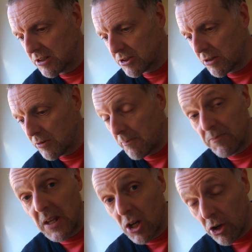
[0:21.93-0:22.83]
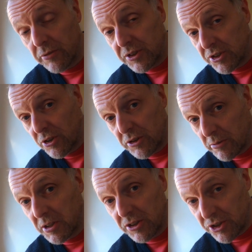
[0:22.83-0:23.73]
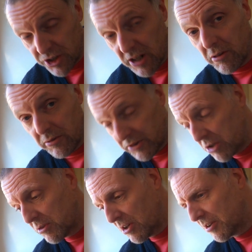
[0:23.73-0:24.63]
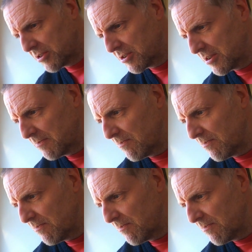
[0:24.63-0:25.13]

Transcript: So I've decided I'm going to share it with you guys.